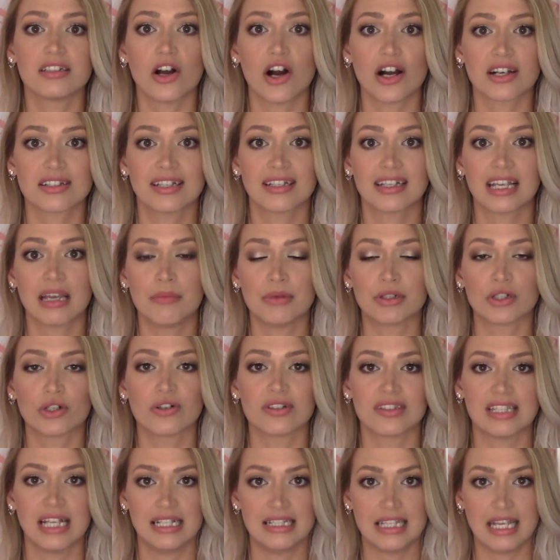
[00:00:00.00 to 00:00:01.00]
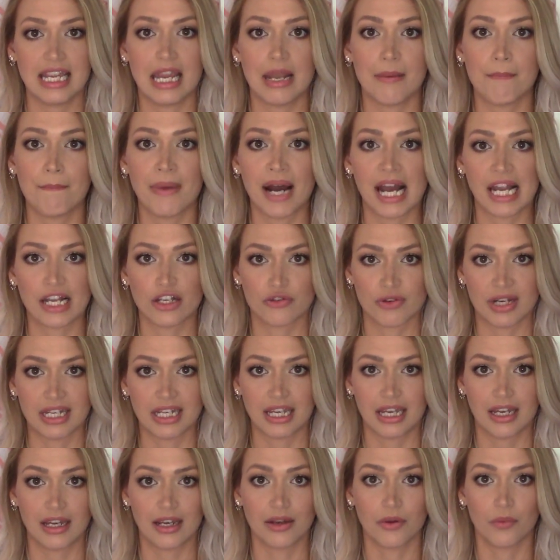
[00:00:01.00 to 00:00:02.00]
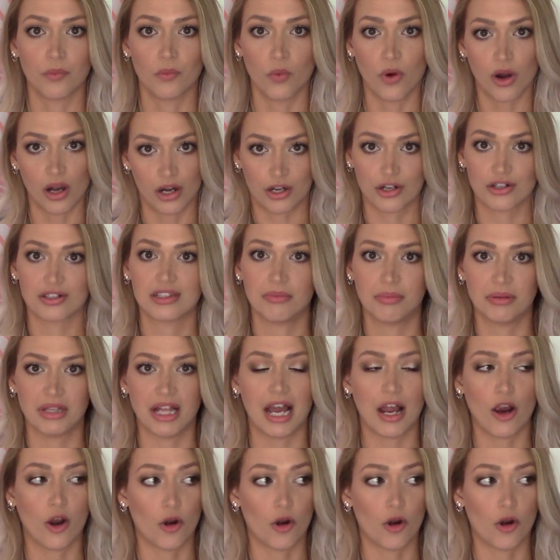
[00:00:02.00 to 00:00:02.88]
toxic chemicals that's in my drinking water supply